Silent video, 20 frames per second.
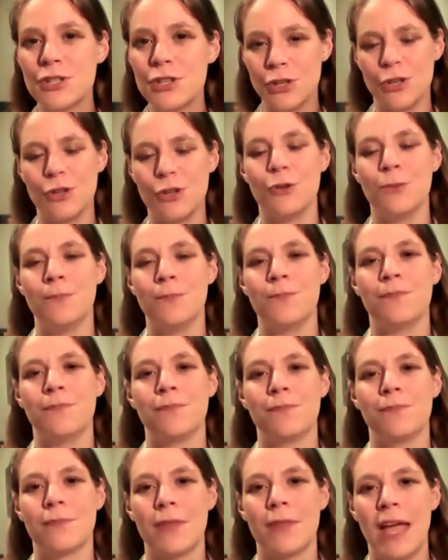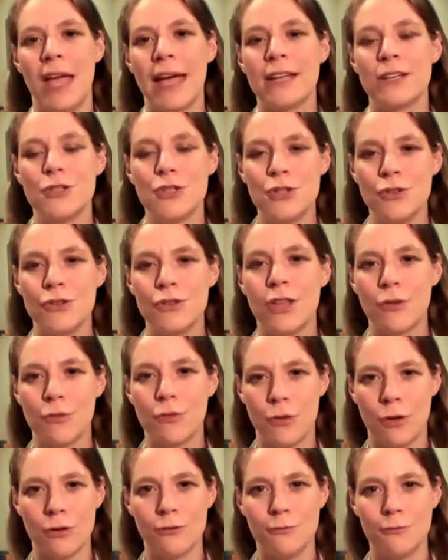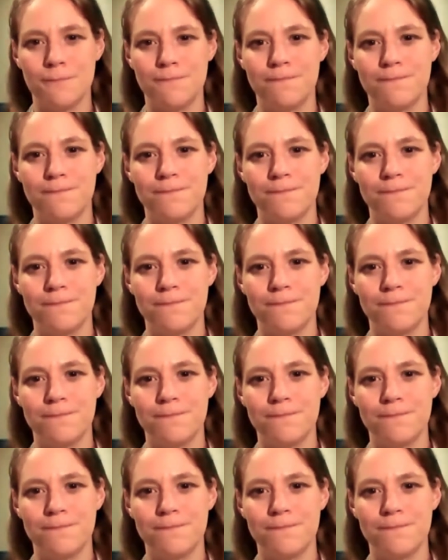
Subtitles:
to you and to their role?